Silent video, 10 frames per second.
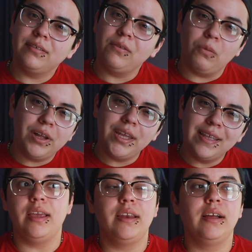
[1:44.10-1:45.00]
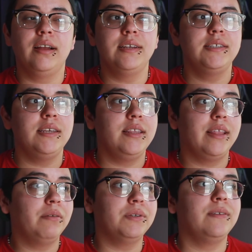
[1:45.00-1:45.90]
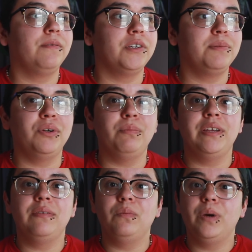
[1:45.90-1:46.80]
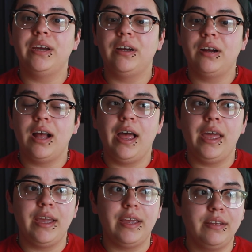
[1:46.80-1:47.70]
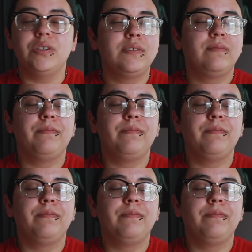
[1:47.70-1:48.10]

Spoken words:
what? And honestly, that was the first moment where I was